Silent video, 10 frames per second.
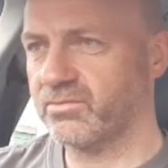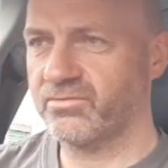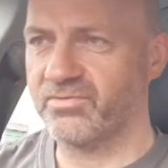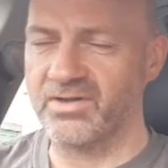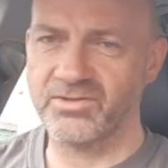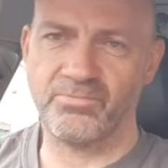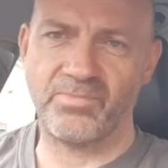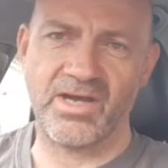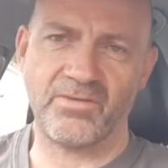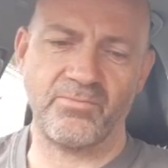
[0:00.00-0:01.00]
Front to
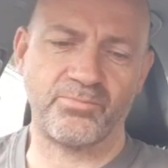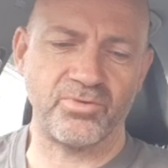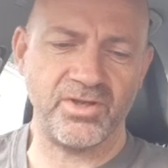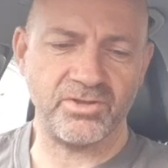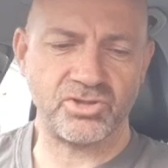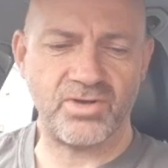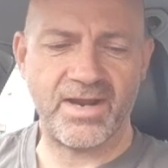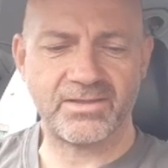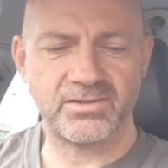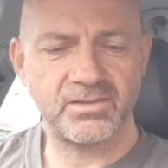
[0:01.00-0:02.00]
back, brilliant
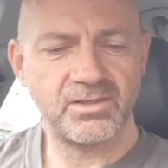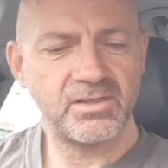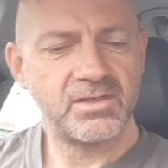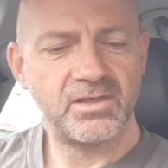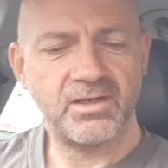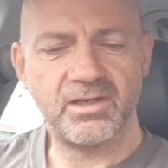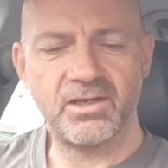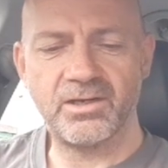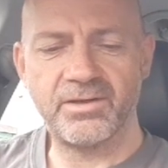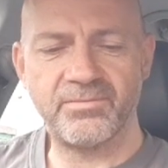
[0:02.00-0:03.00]
tracks.
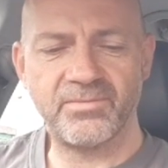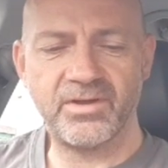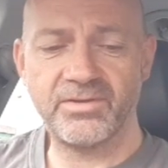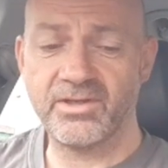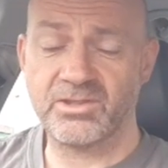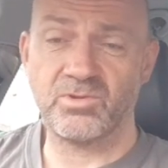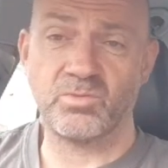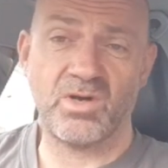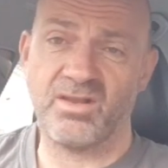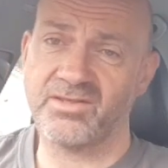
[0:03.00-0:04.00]
And this was
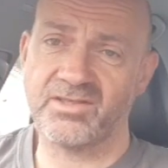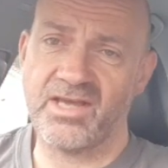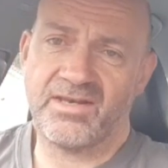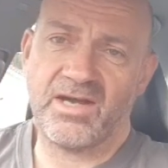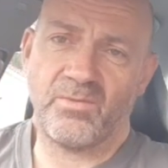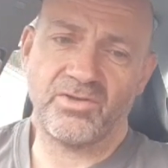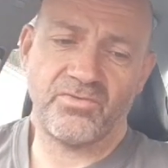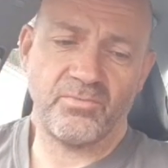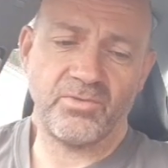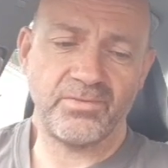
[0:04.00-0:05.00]
one of the standout
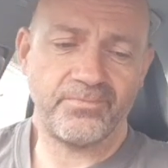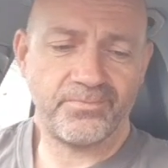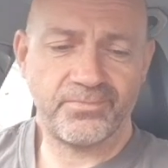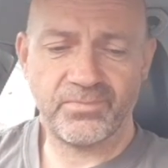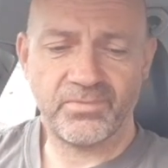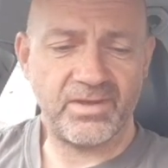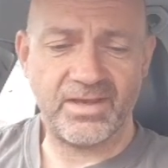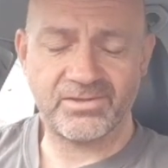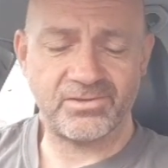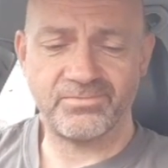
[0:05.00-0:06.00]
ones for me.
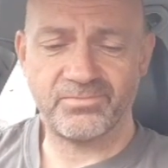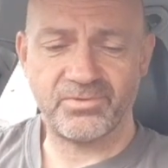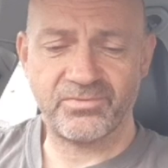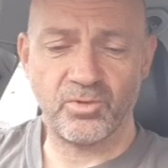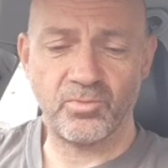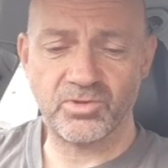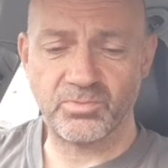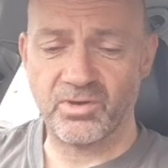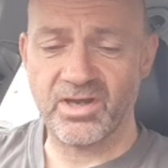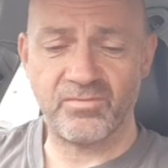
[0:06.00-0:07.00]
Excellent performance
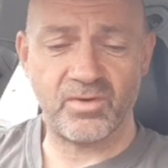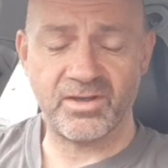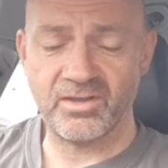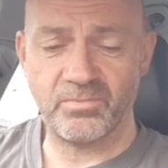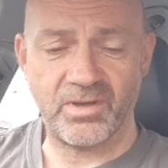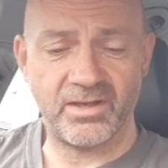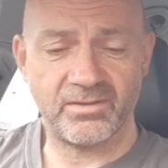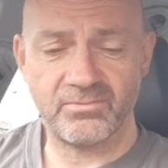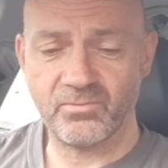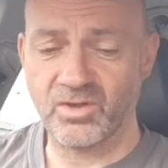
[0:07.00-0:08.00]
by everyone in the
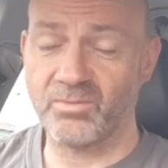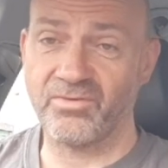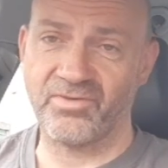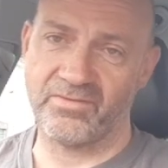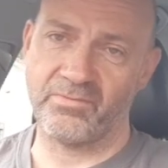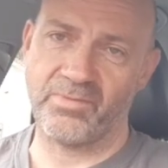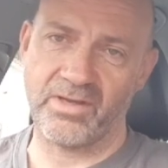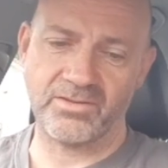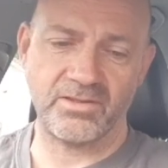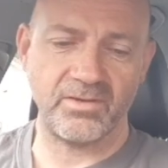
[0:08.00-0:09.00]
band. One of my favourite
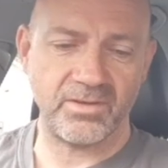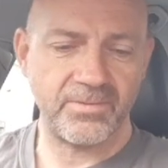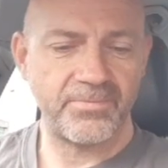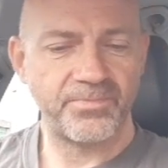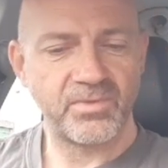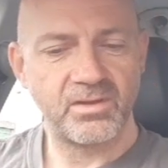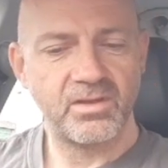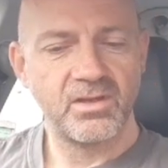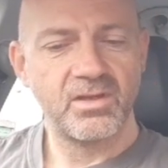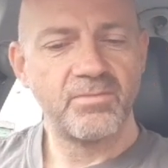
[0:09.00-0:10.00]
bands, anyway.
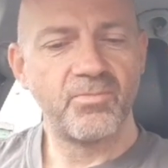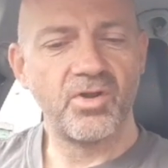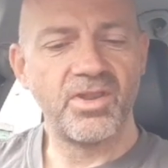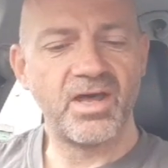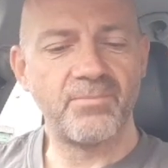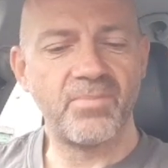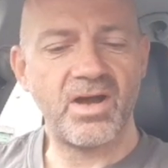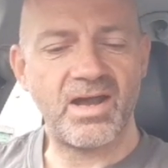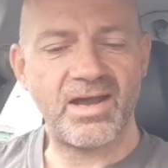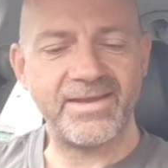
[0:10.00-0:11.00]
My
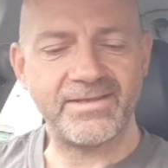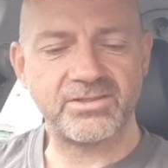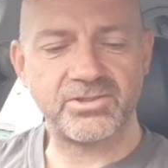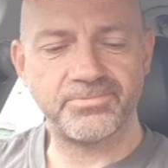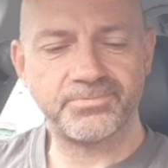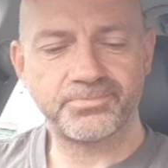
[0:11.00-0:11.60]
number 8.